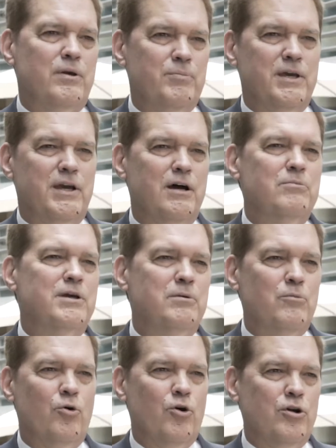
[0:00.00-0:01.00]
becoming
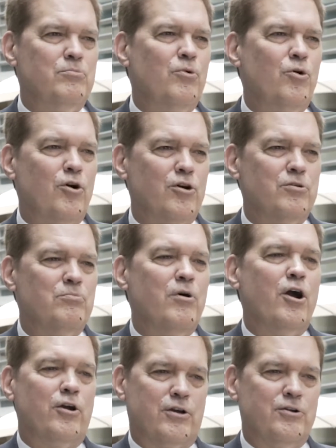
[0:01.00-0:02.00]
more and more
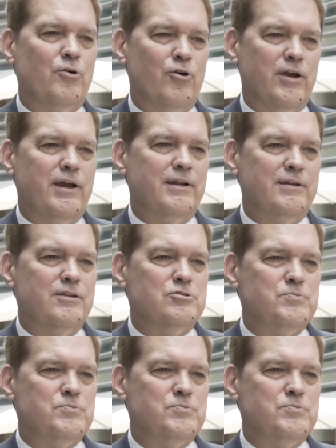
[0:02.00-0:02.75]
market-oriented.